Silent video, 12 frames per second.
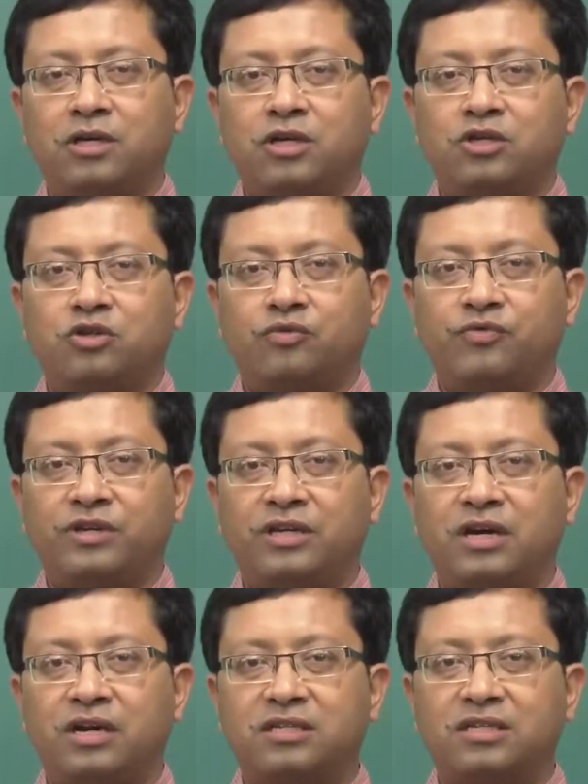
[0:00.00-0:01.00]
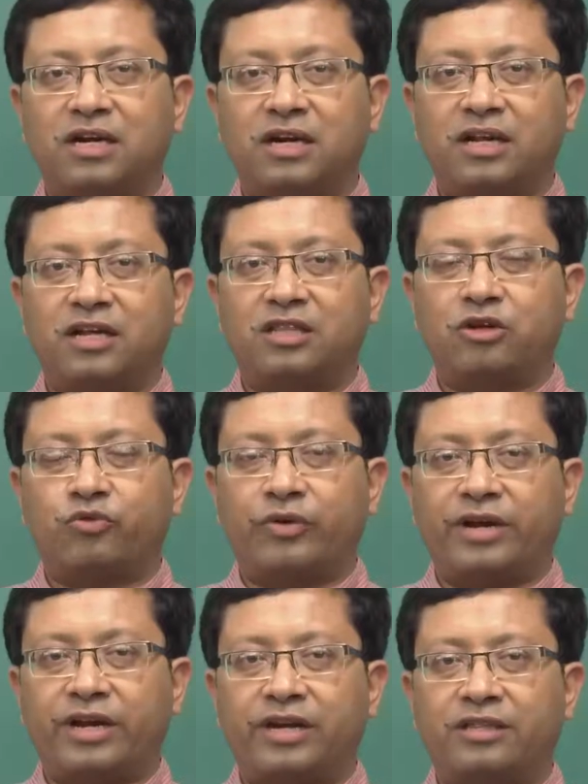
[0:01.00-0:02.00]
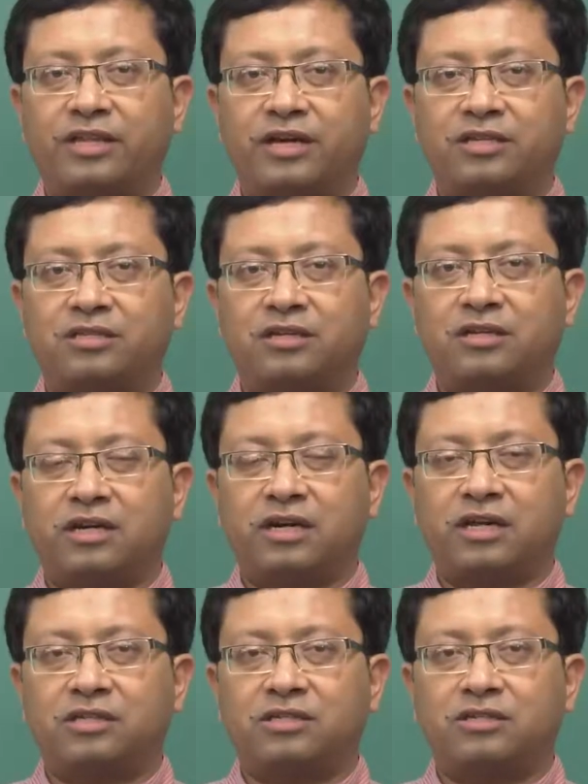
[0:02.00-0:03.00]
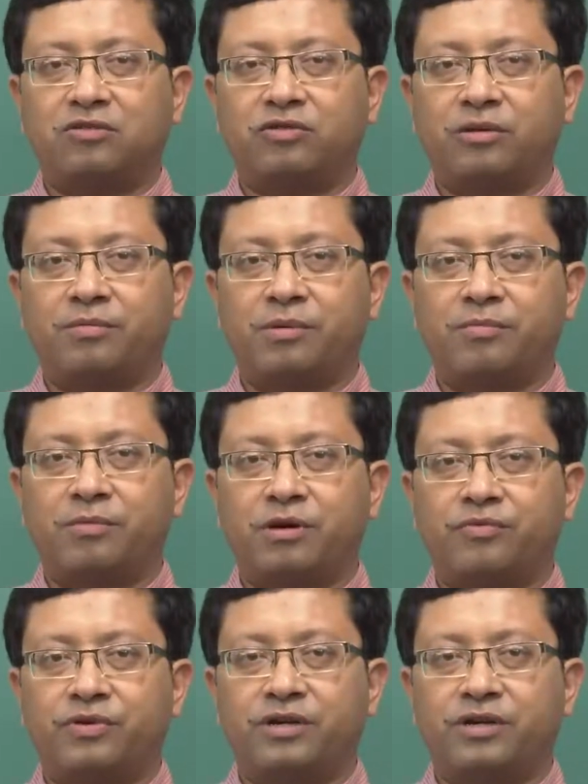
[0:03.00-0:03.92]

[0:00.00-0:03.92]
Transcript: So, we are starting the 28th lecture, and as you remember, we are